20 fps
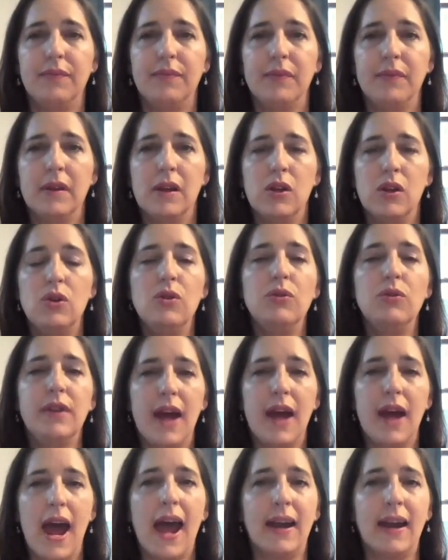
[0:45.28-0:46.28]
new
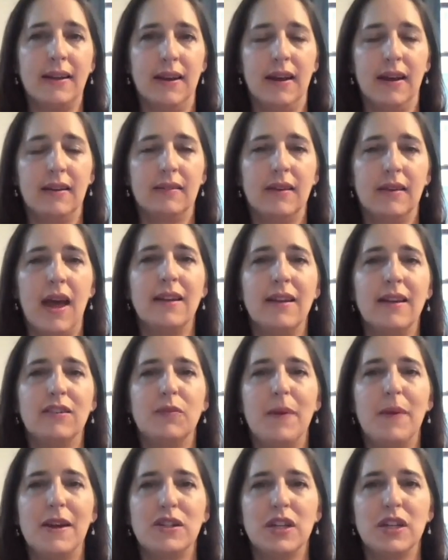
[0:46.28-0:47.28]
tactics, and
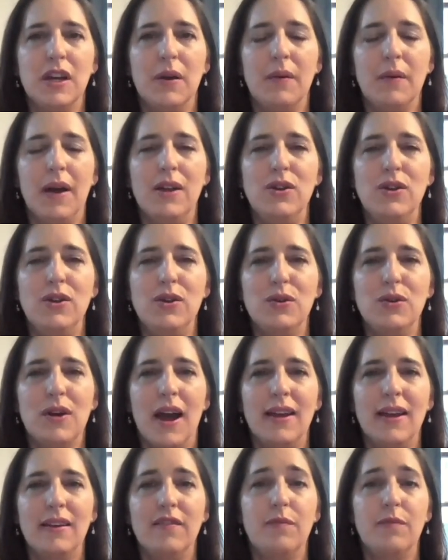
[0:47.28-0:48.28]
especially a new
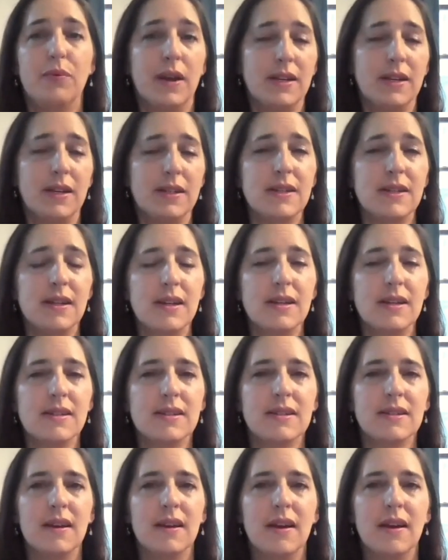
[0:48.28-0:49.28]
kind of
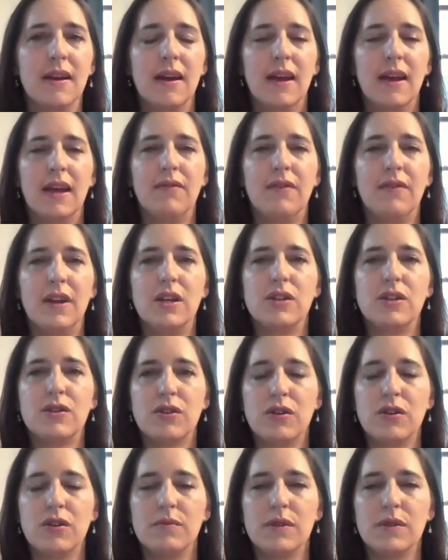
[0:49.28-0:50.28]
brazenness, even in
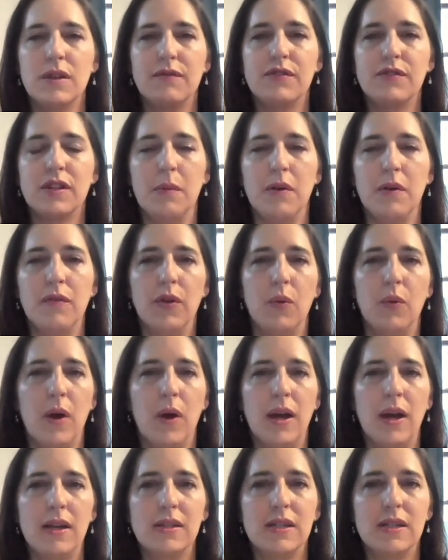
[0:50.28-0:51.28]
terms of some of the
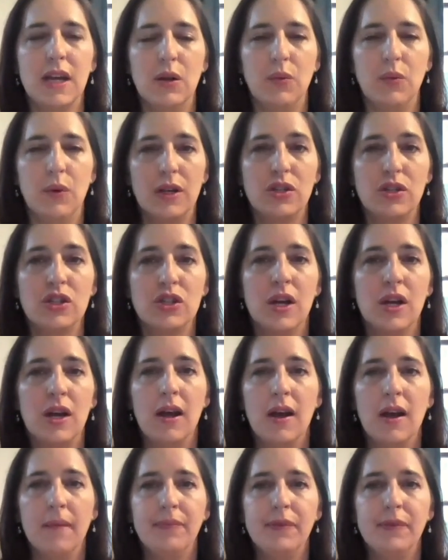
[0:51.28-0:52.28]
ways in which,
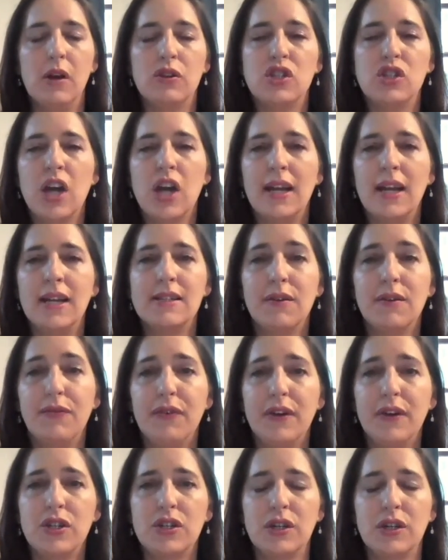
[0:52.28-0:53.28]
you know, Chinese
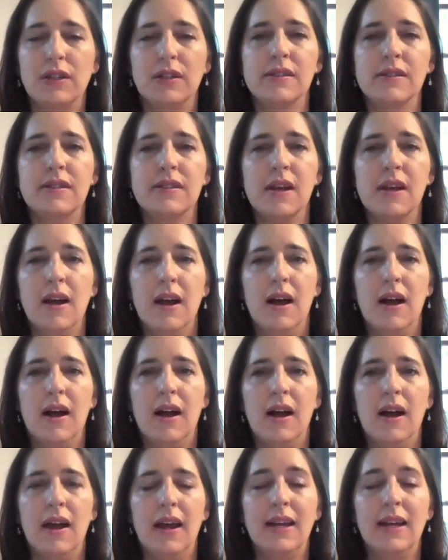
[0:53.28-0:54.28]
officials
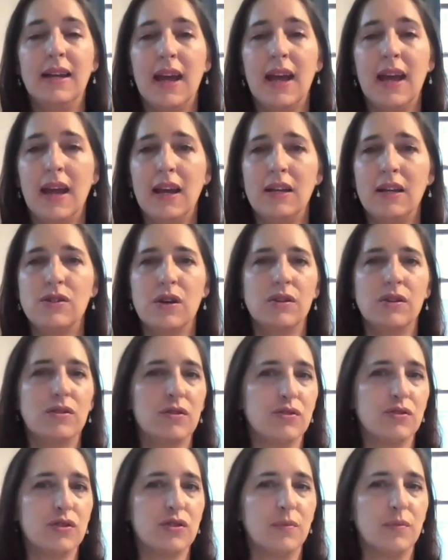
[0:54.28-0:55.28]
engage on
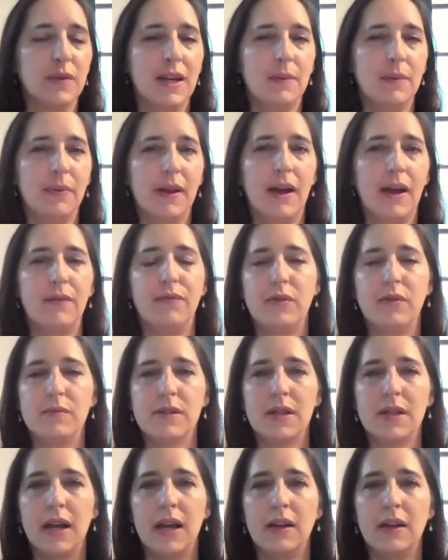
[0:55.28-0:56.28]
social media platforms
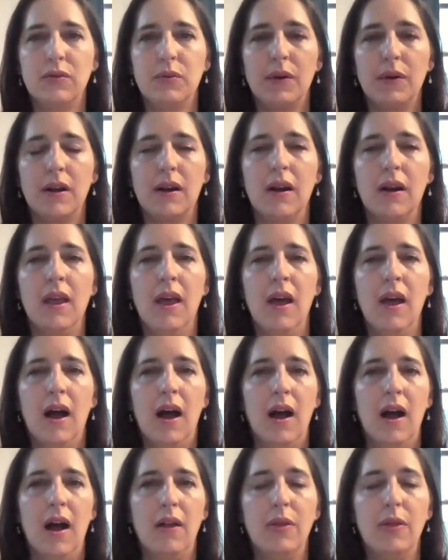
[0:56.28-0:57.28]
like Twitter,
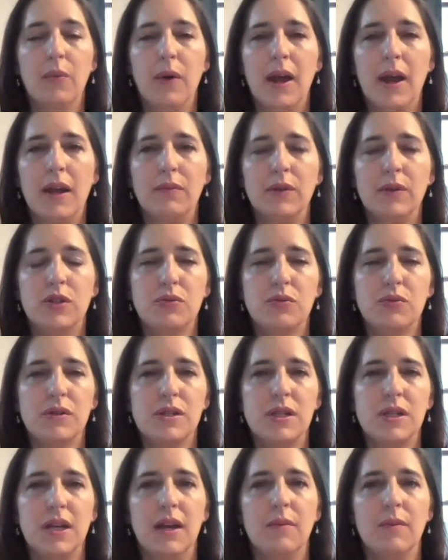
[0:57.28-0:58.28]
the way in which we're
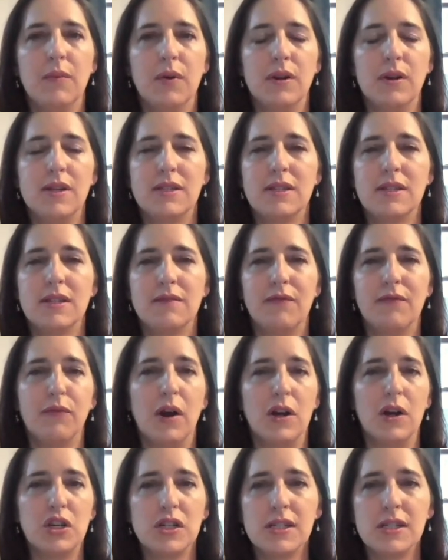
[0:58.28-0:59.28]
seeing more
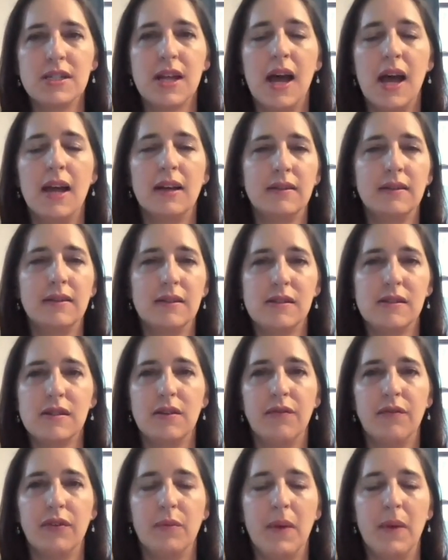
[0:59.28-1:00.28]
Russia-style
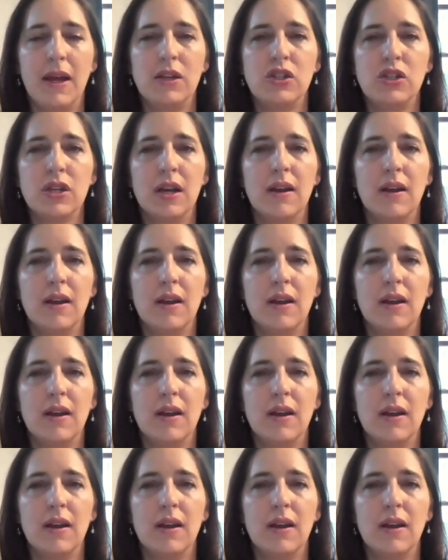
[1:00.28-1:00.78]
disinformation,